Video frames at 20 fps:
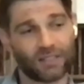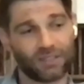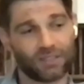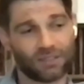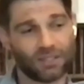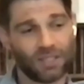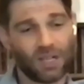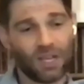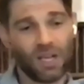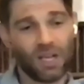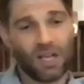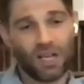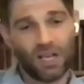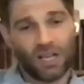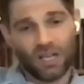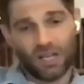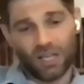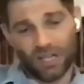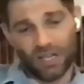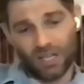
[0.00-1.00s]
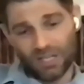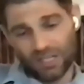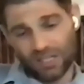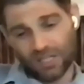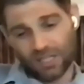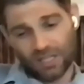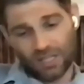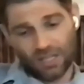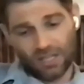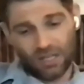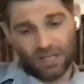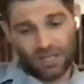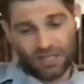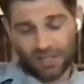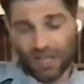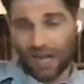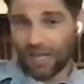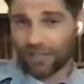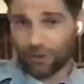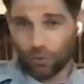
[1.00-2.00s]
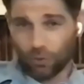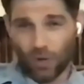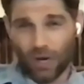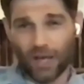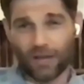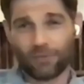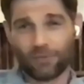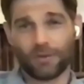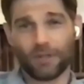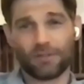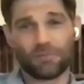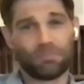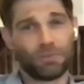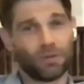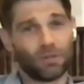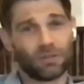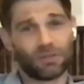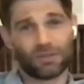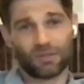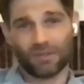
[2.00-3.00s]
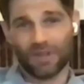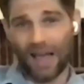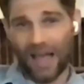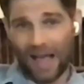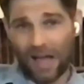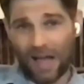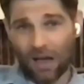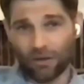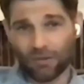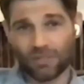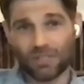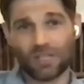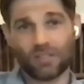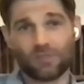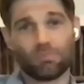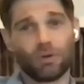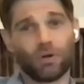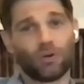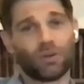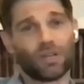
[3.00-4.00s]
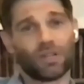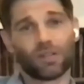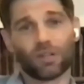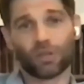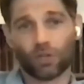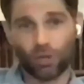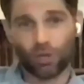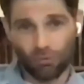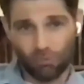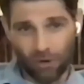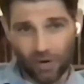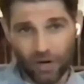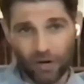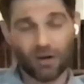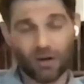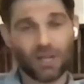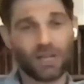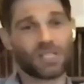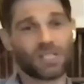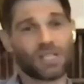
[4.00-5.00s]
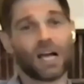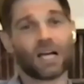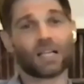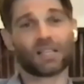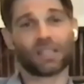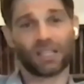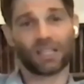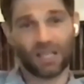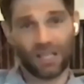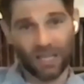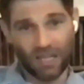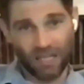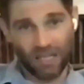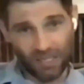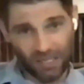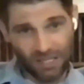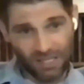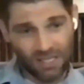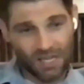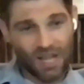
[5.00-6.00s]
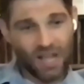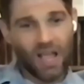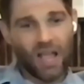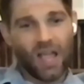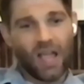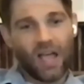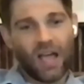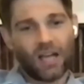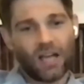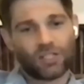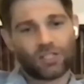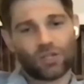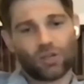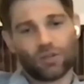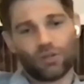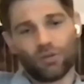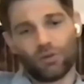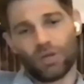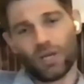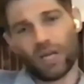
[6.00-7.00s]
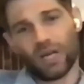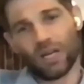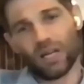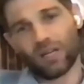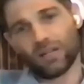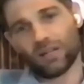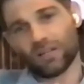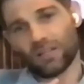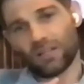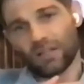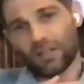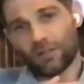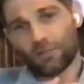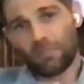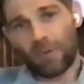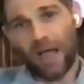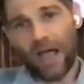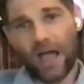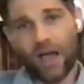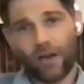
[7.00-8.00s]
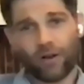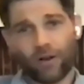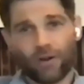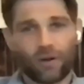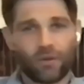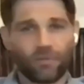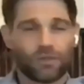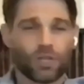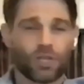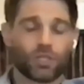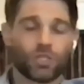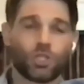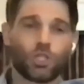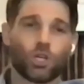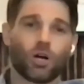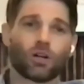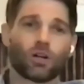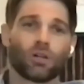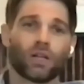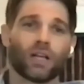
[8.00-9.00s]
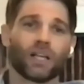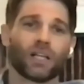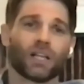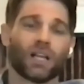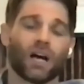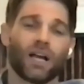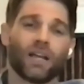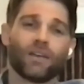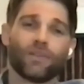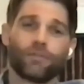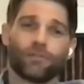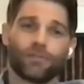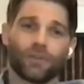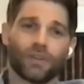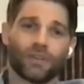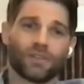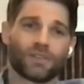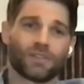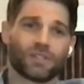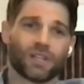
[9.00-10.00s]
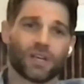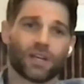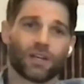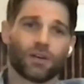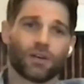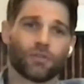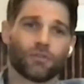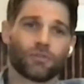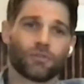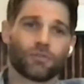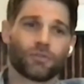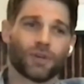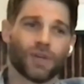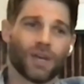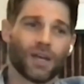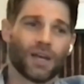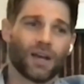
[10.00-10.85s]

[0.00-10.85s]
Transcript: gotten, he's he's got the wife, he's built the house, he's building the career, he's got the kids, and so you get into this pattern of just juggling life instead of.